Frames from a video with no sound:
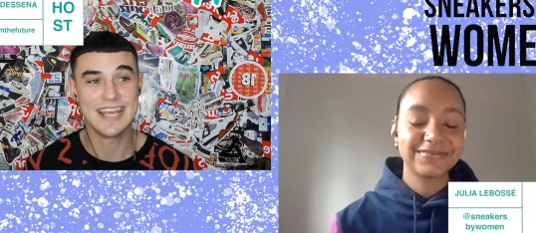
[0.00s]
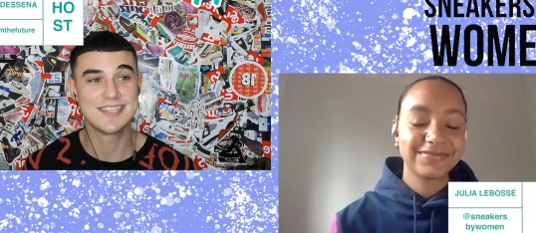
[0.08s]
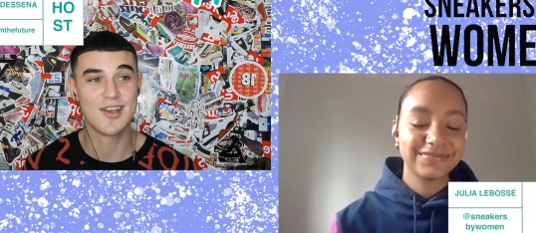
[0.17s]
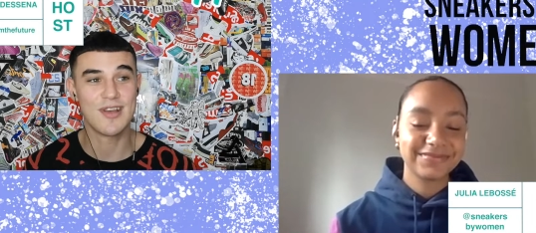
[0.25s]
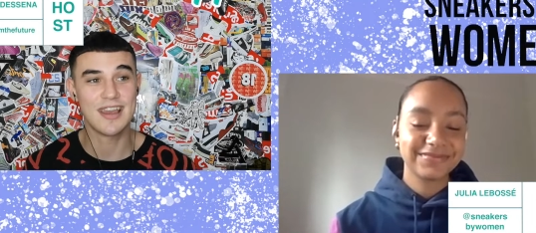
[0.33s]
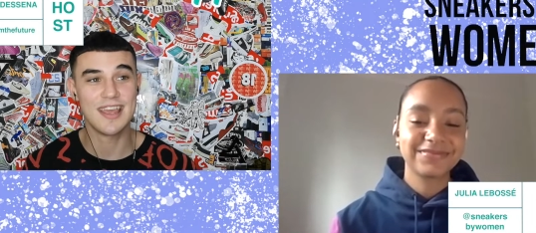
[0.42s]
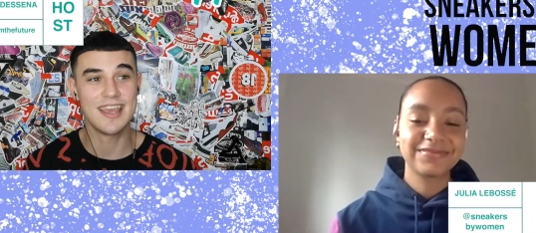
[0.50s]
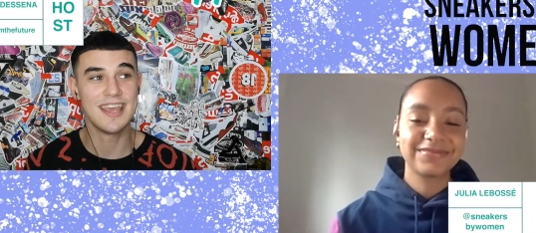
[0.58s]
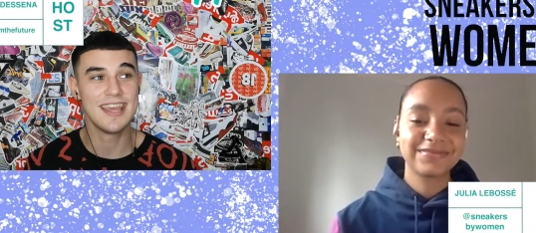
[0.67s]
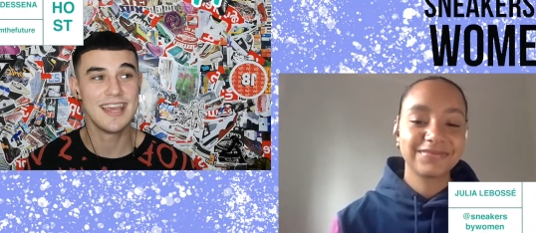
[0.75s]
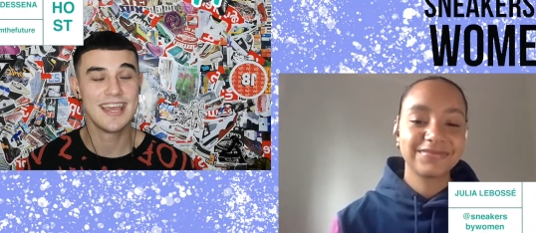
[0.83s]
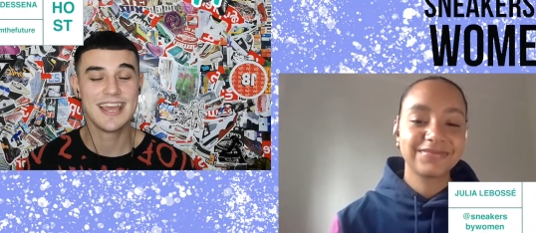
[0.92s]
Speaker 1: is there
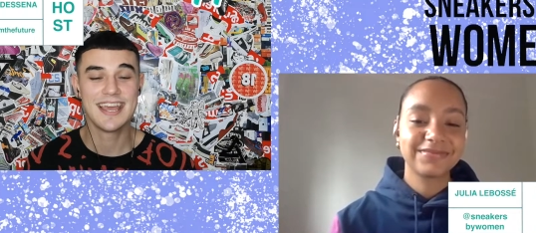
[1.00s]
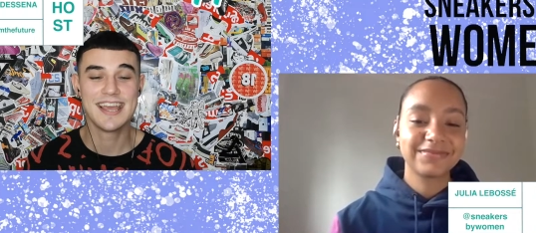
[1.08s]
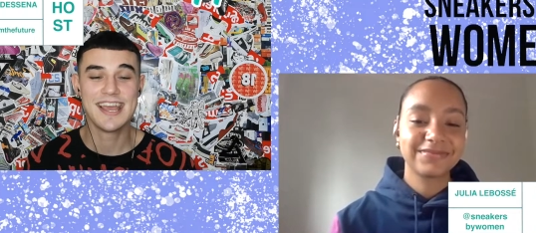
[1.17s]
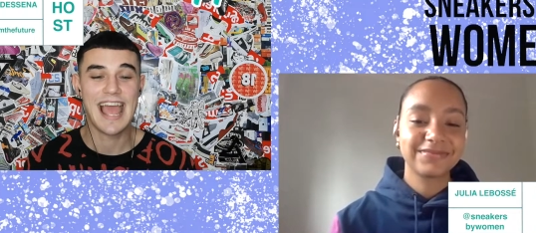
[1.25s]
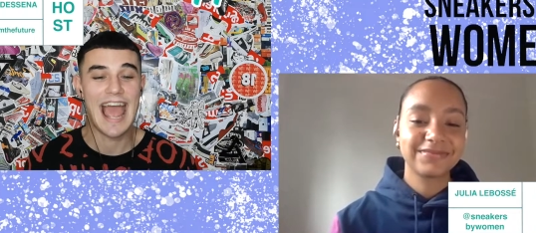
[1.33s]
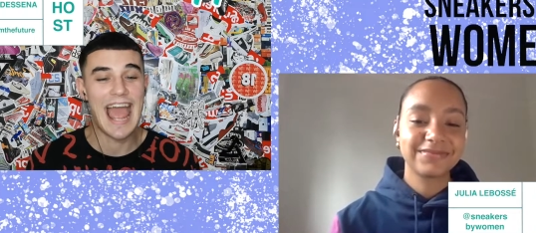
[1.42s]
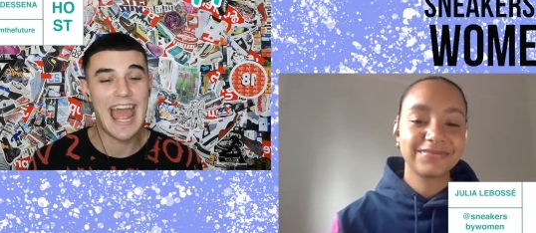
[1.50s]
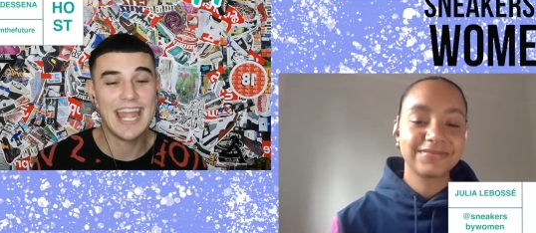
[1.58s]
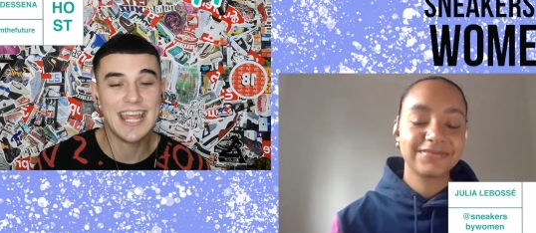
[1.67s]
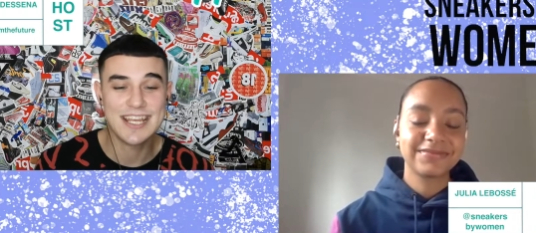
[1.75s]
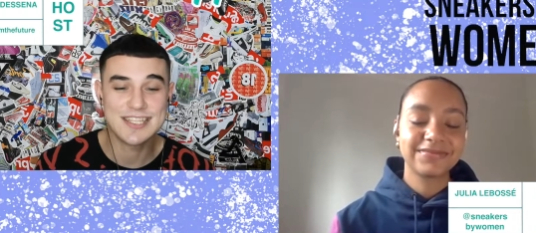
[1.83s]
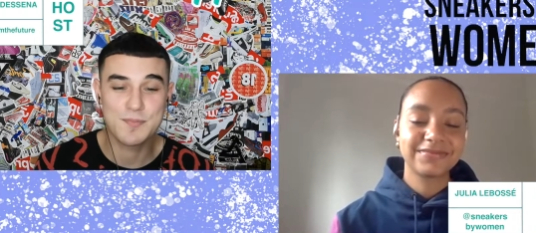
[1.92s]
any
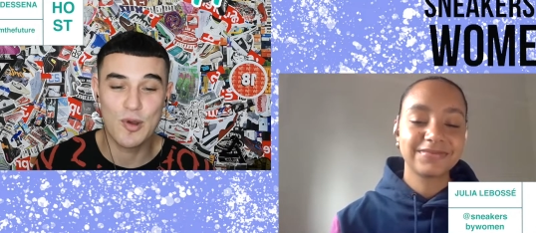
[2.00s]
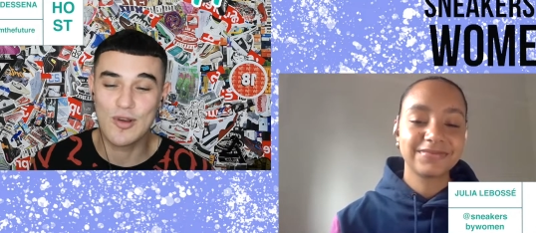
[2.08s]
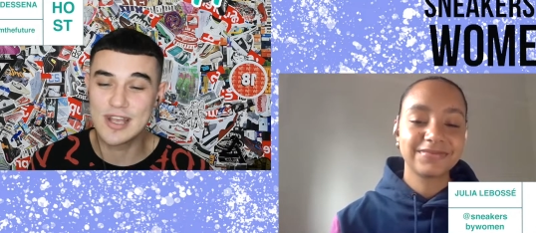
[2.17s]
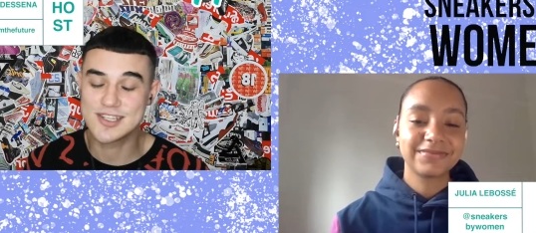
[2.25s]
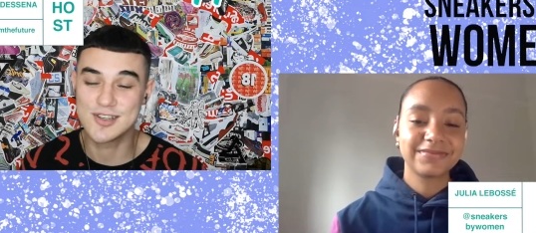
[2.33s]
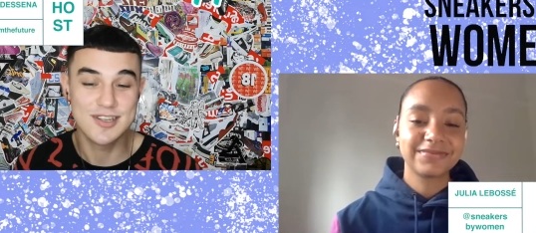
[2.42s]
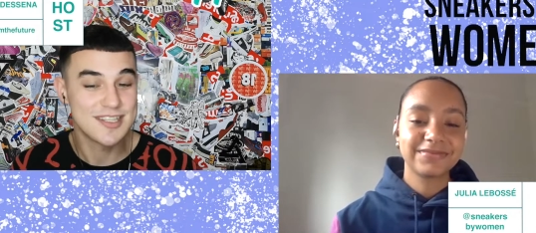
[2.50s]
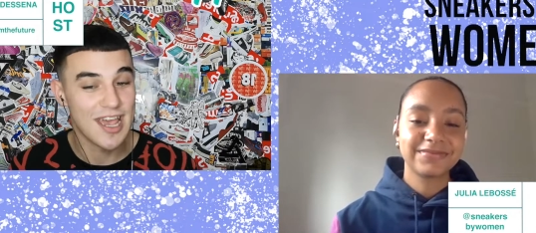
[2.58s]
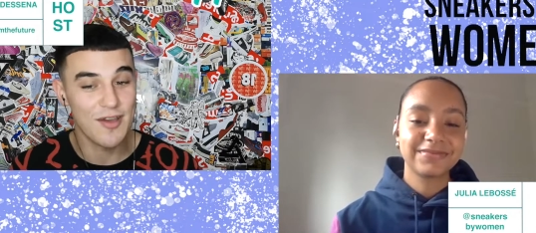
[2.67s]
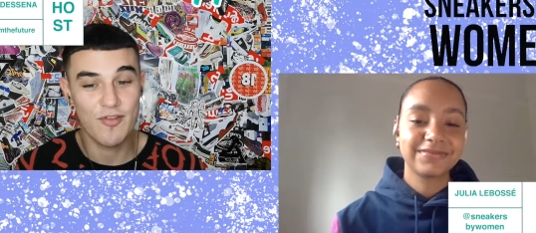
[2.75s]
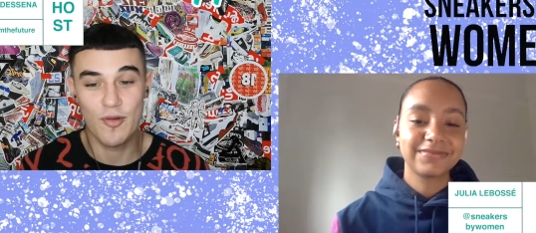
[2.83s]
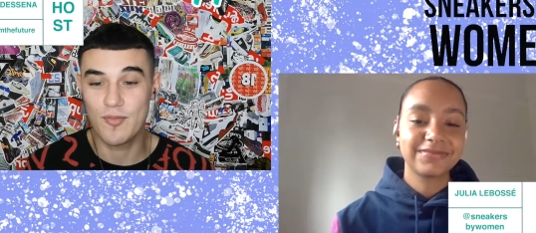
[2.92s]
any inspiration you
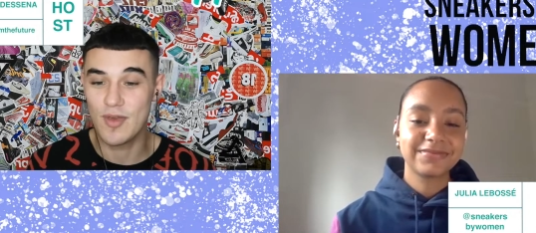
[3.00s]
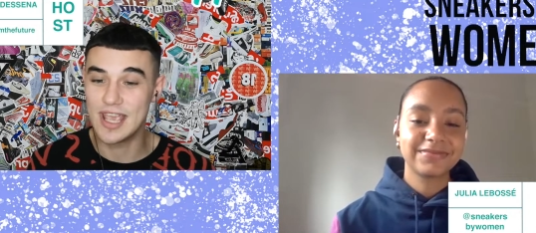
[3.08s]
take from